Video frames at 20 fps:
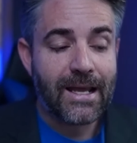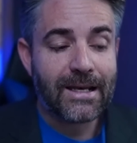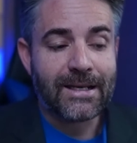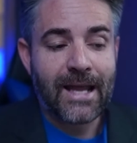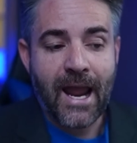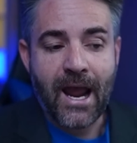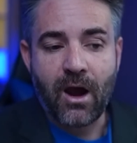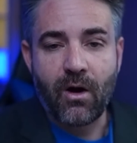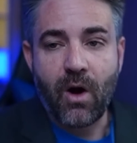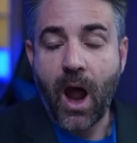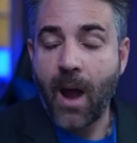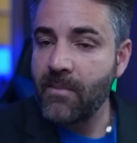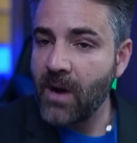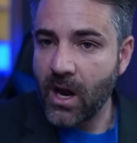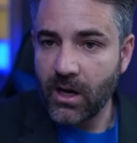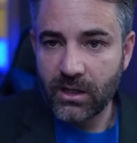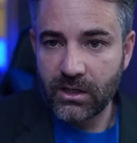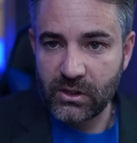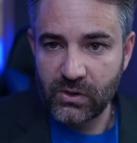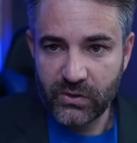Now, I'm not
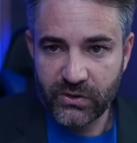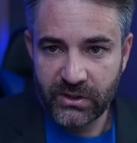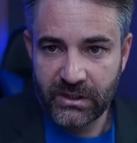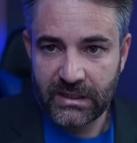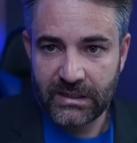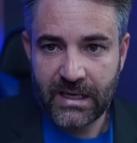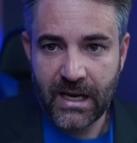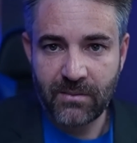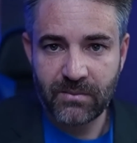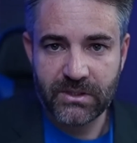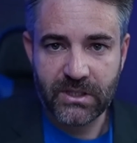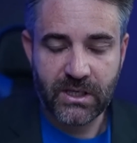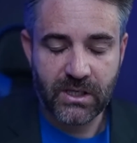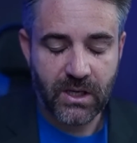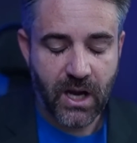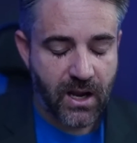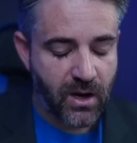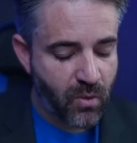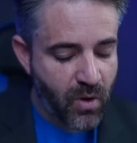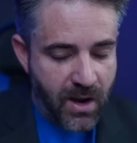gonna use any names here.
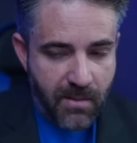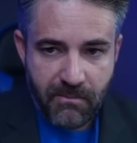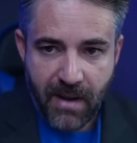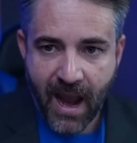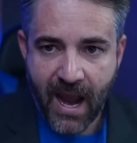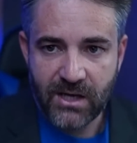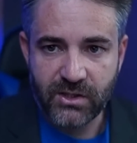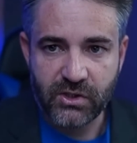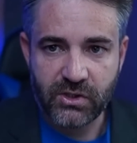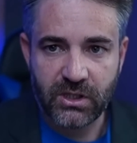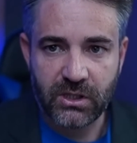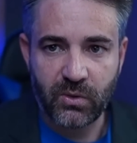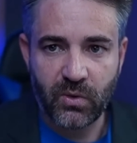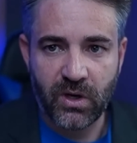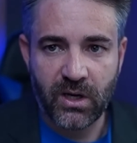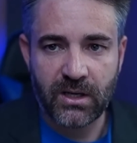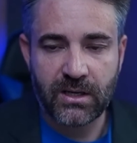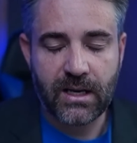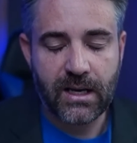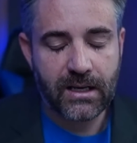I don't wanna bash
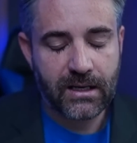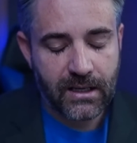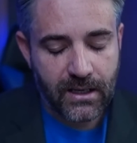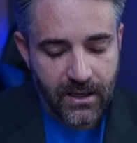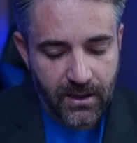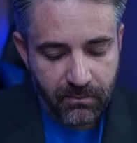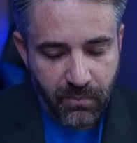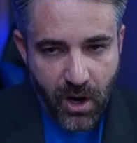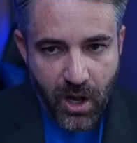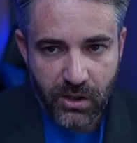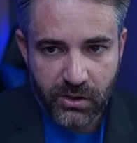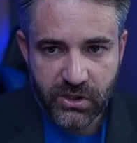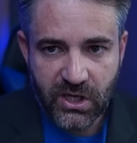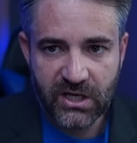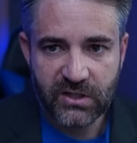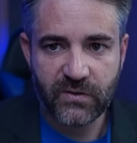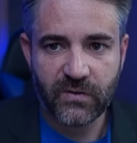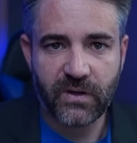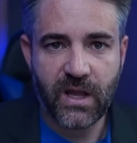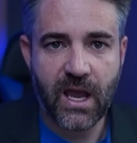anyone, and I
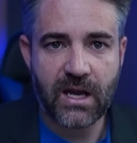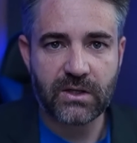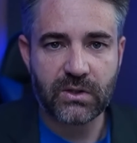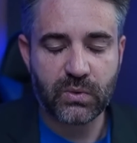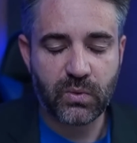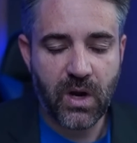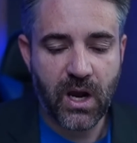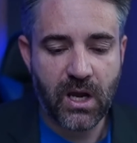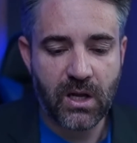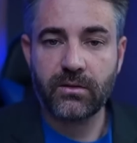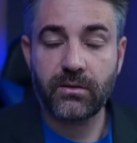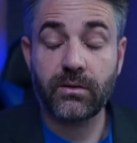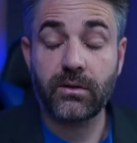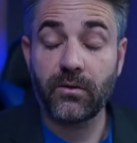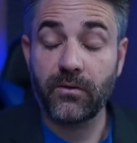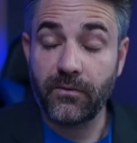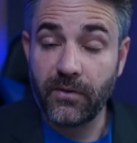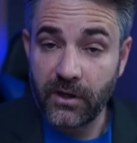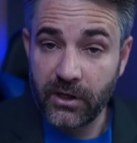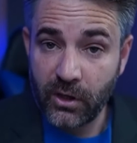apologize for that as well. The
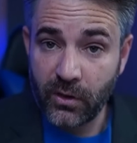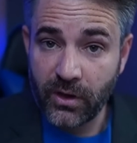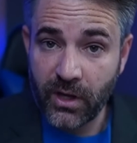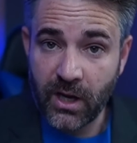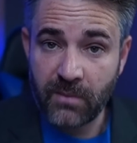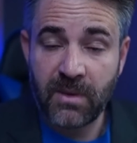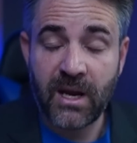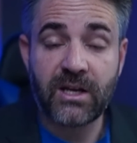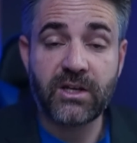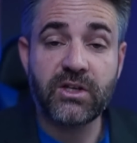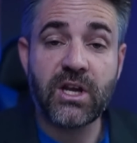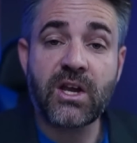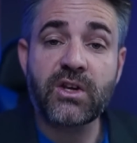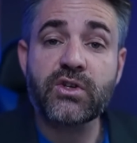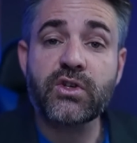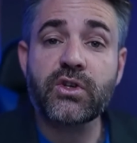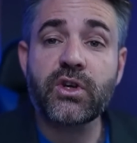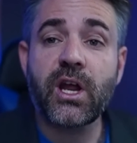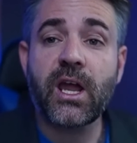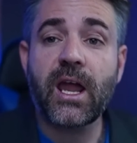video that I made
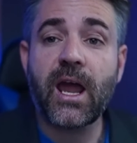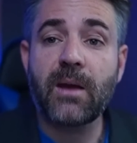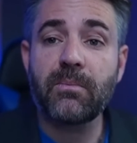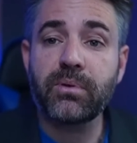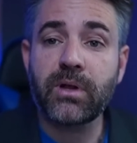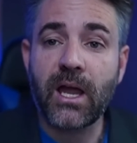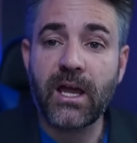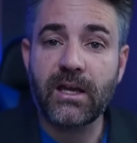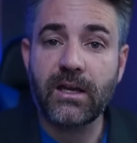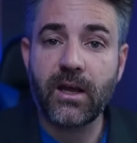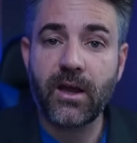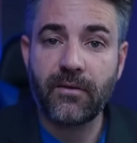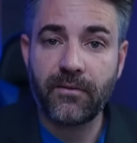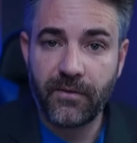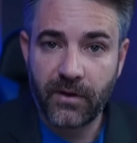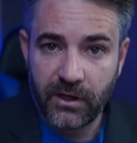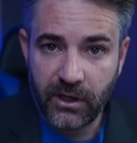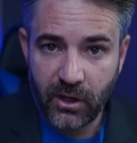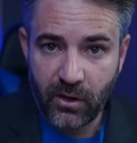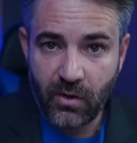yesterday, I played a
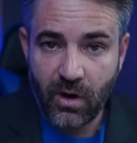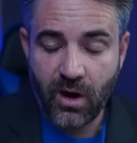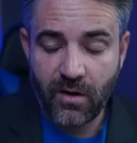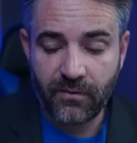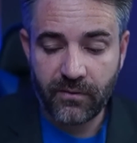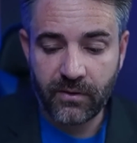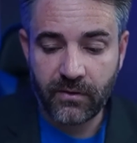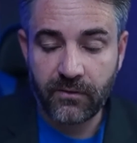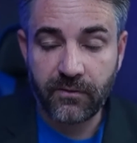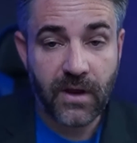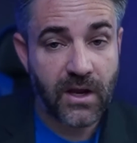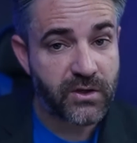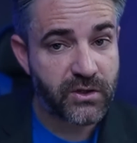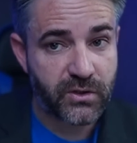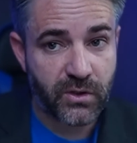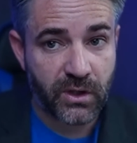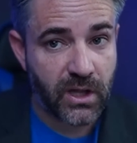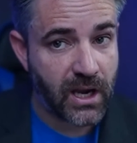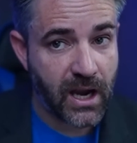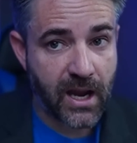video of an
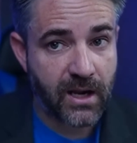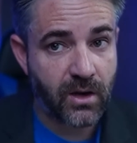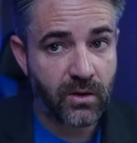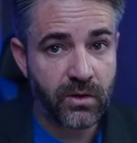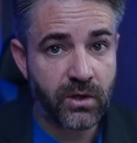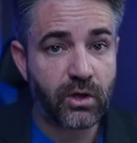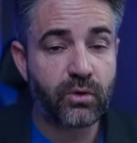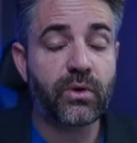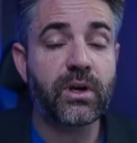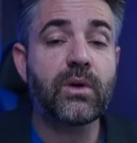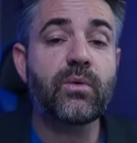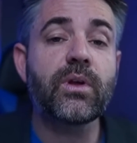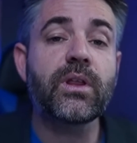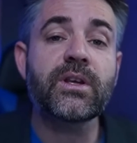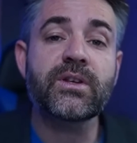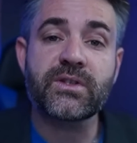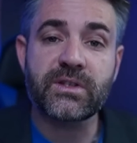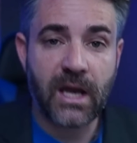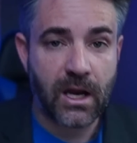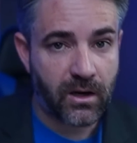investor that I don't agree with
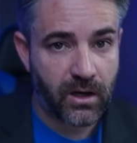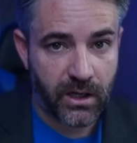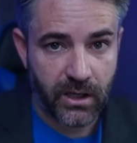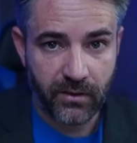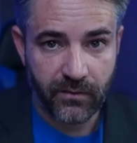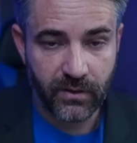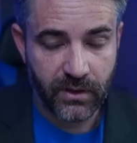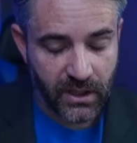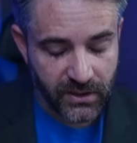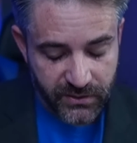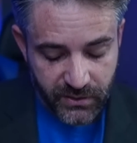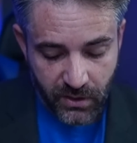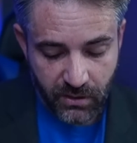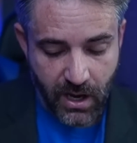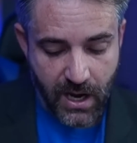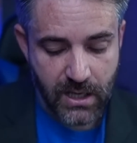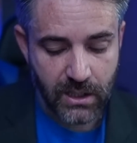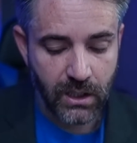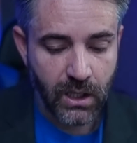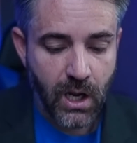his narrative, and that's all
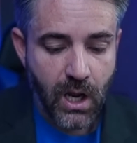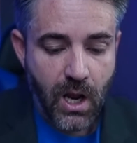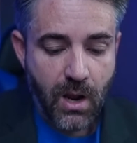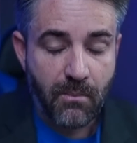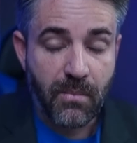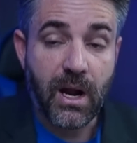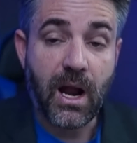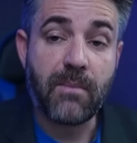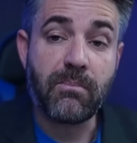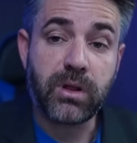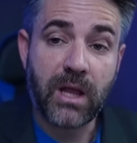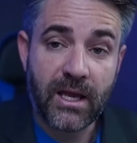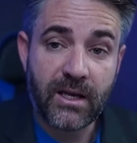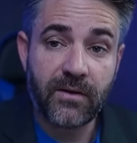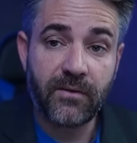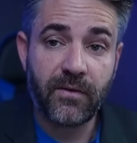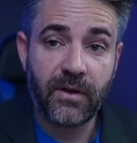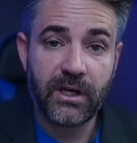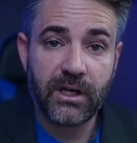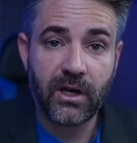right, but I played a
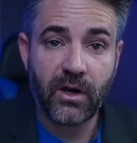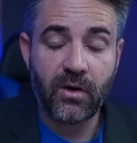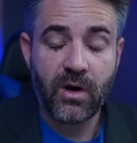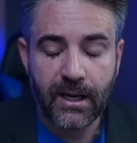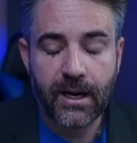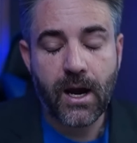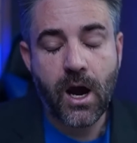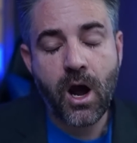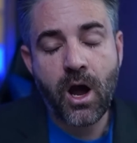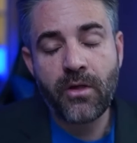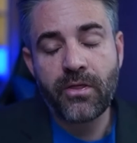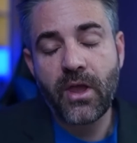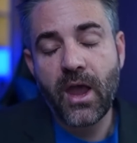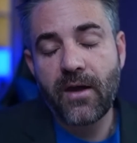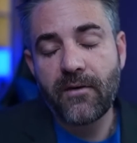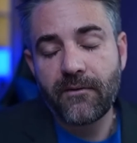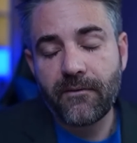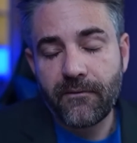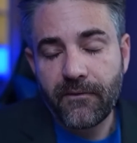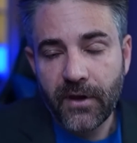video. On
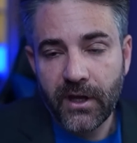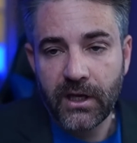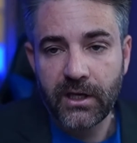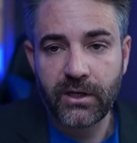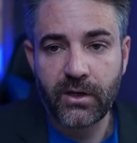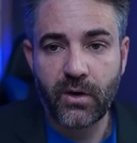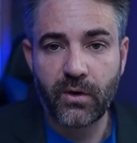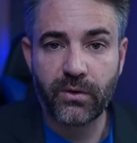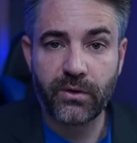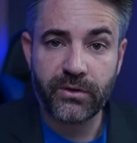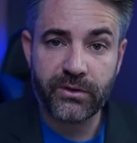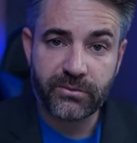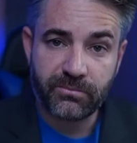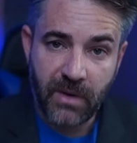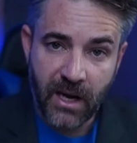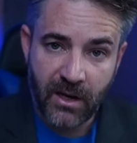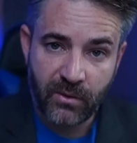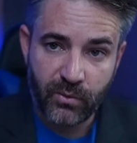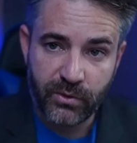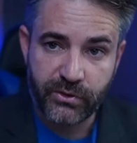that video, this
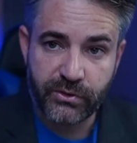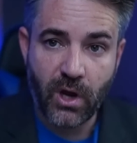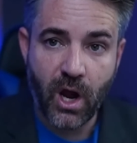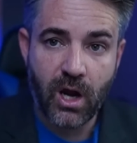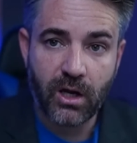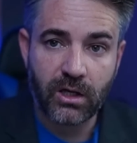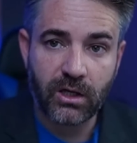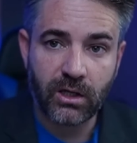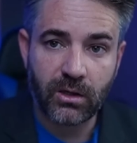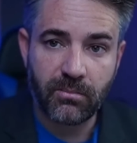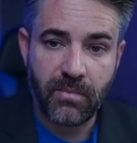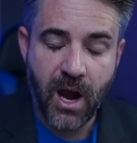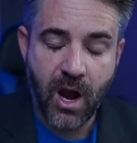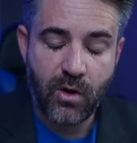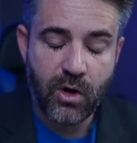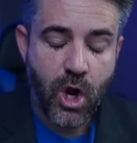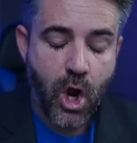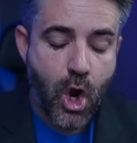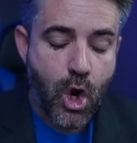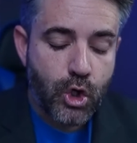man was talking
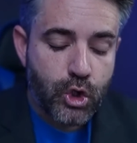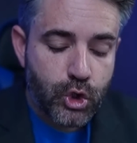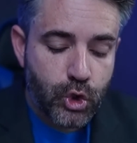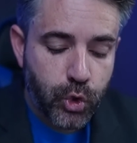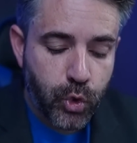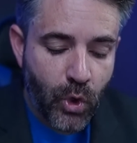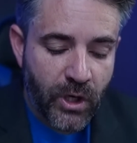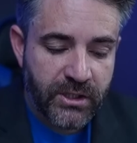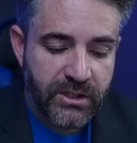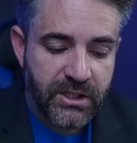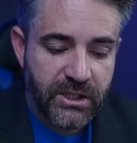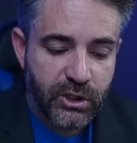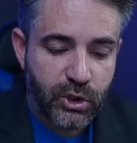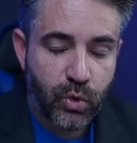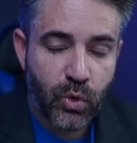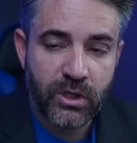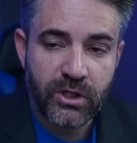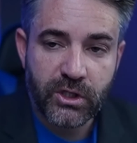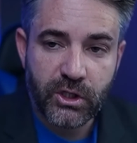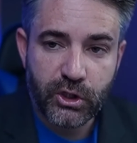about
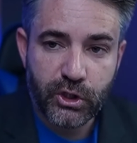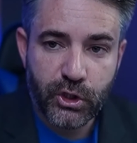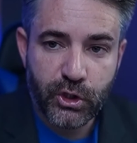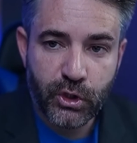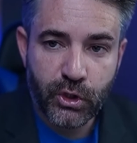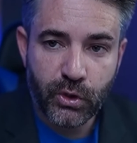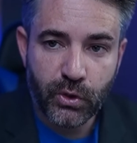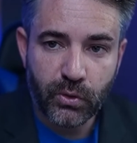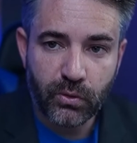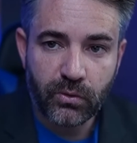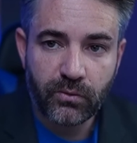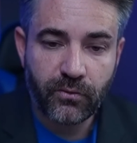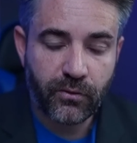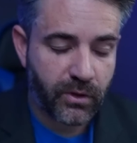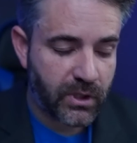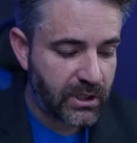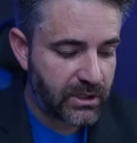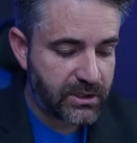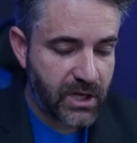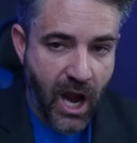2022 for the
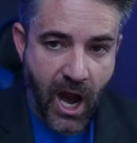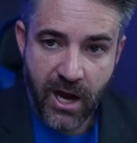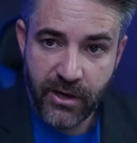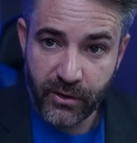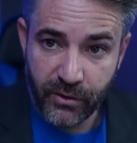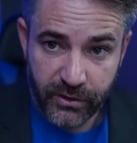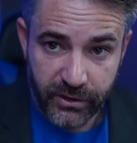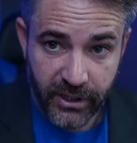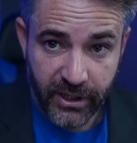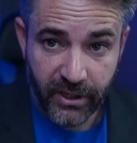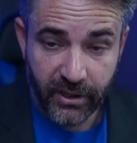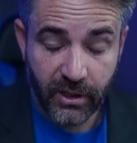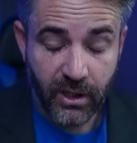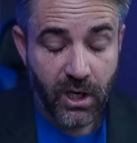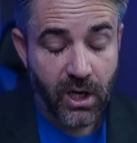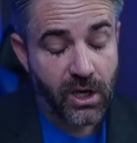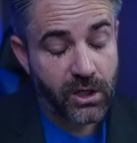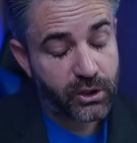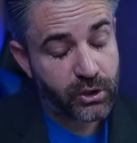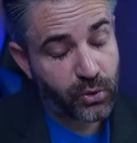entire year,
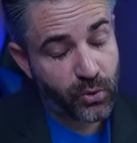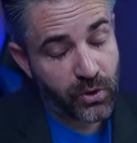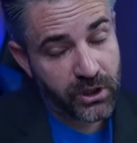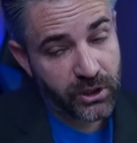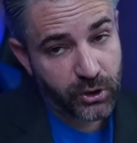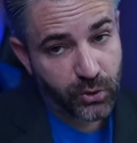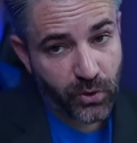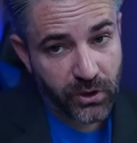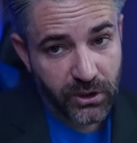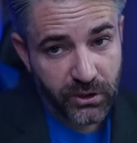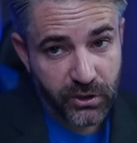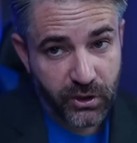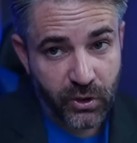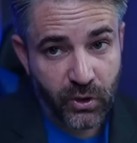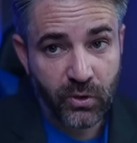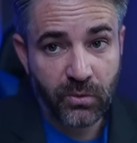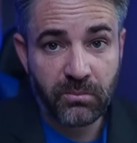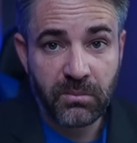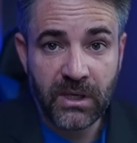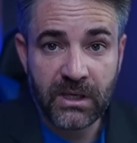
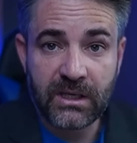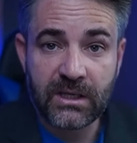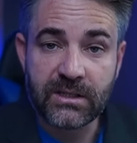2022 median